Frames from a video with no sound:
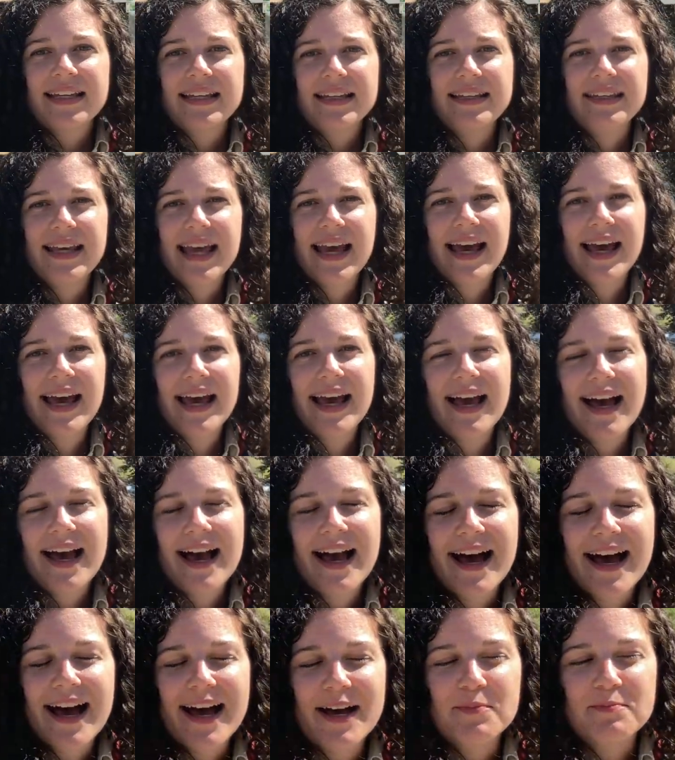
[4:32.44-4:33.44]

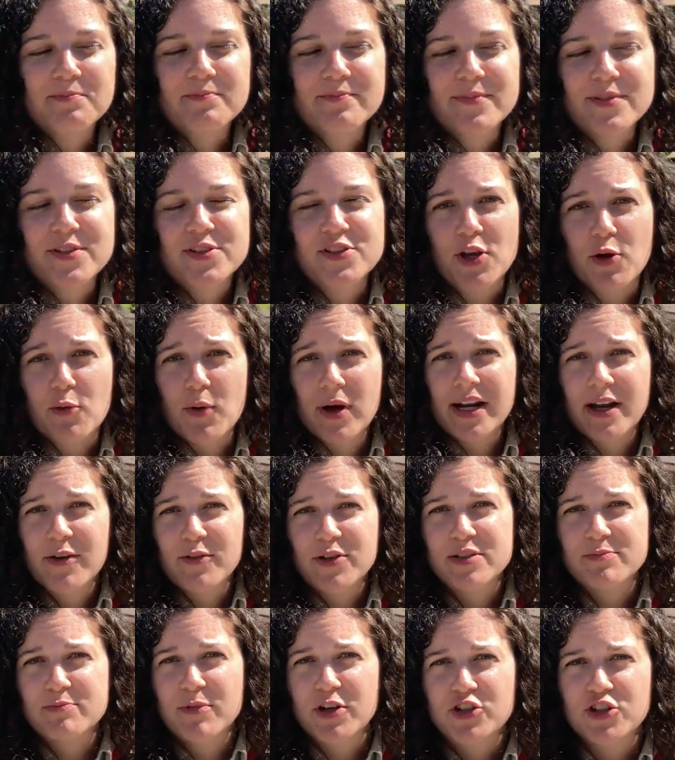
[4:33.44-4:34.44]
Yeah, so when I
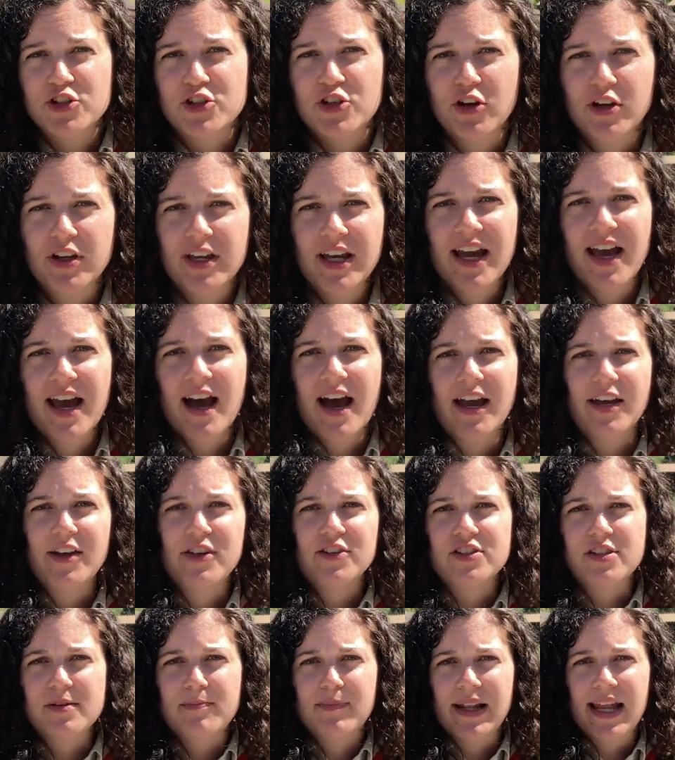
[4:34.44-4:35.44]
was much younger, I
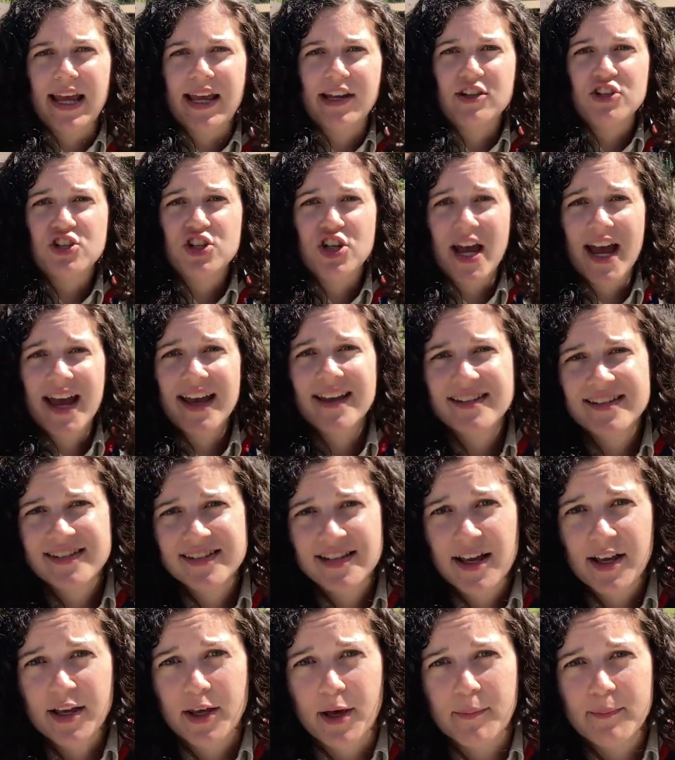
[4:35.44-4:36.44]
used to play
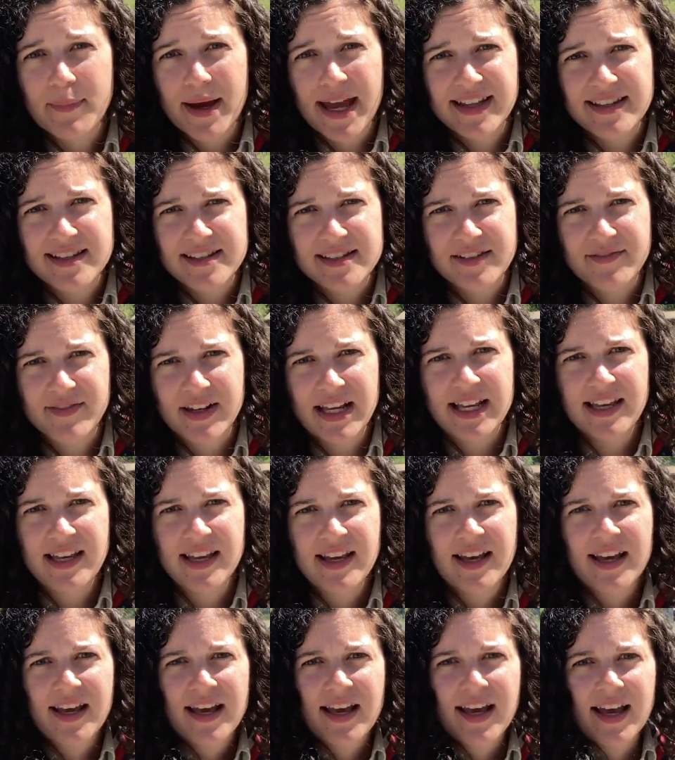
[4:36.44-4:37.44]
chess competitively
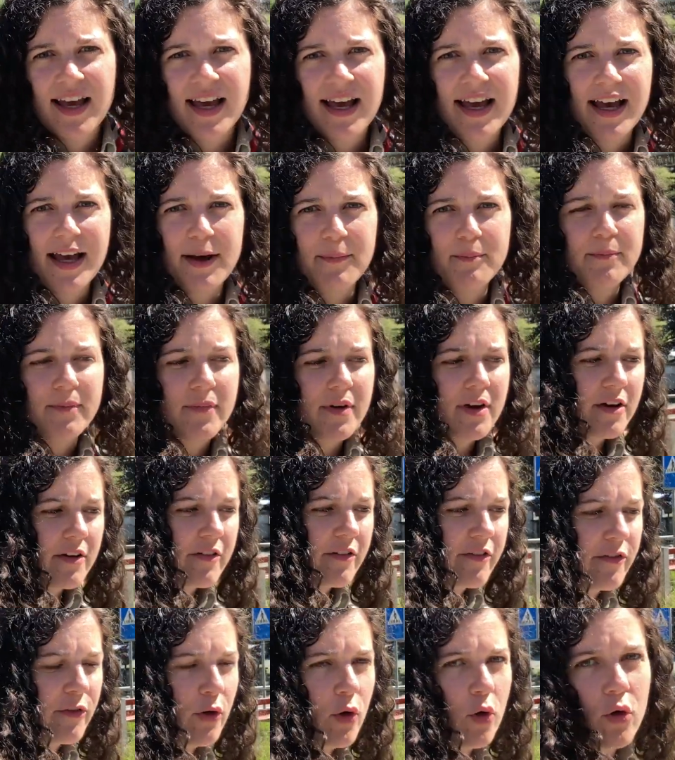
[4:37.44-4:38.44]

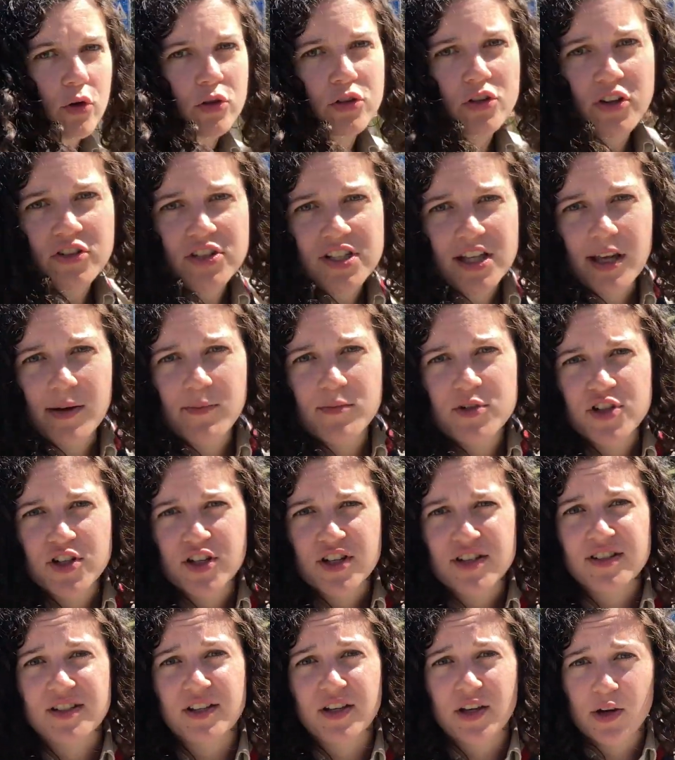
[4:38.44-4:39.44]
for
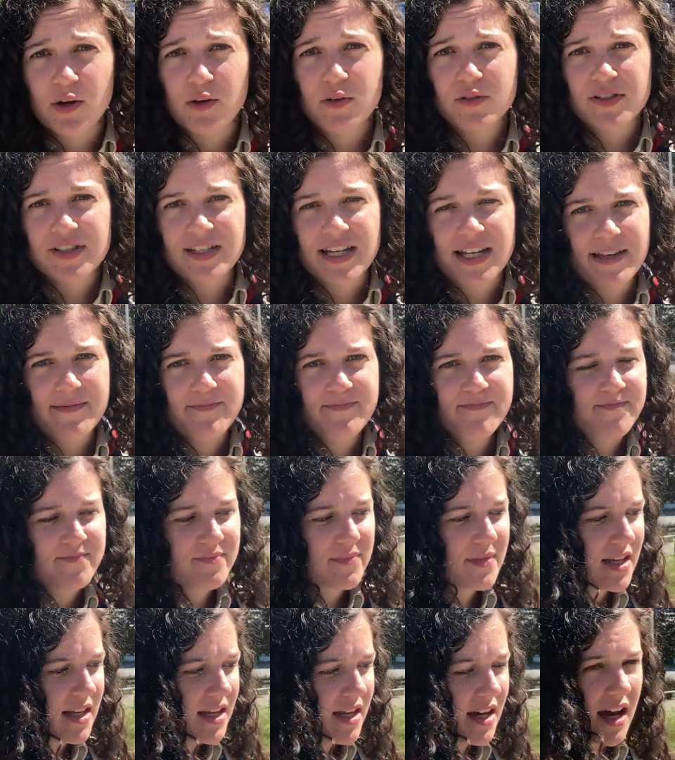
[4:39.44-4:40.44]
Nottinghamshire's girls' team.
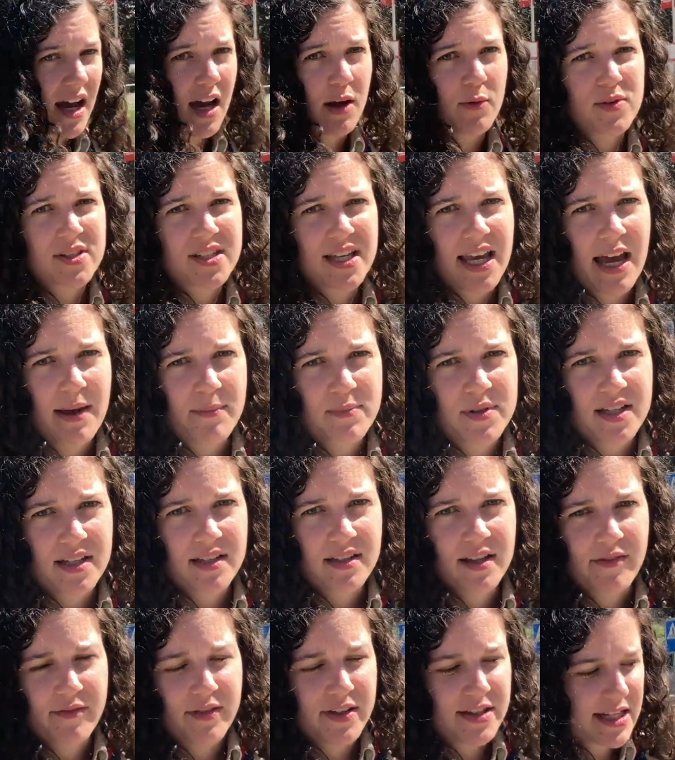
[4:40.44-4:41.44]
I was
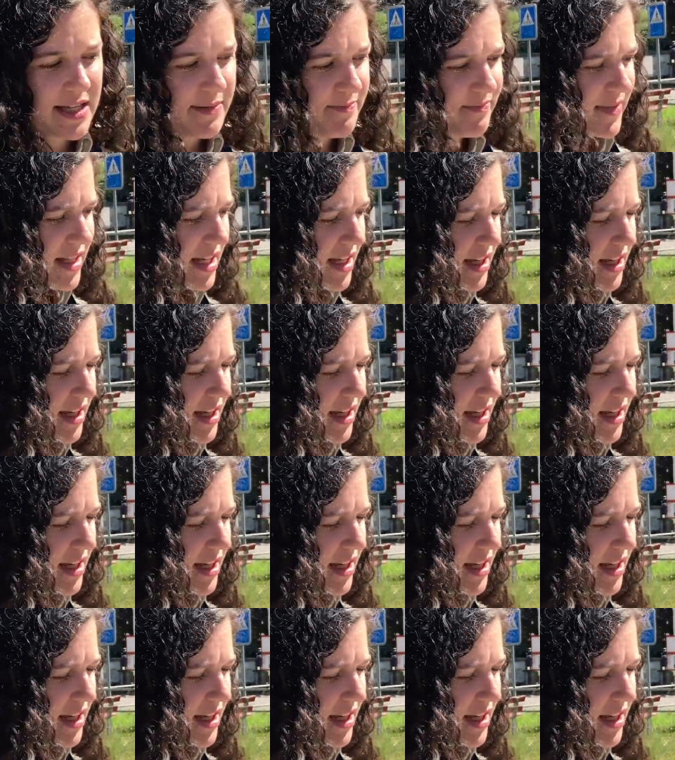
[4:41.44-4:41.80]
captain of the team.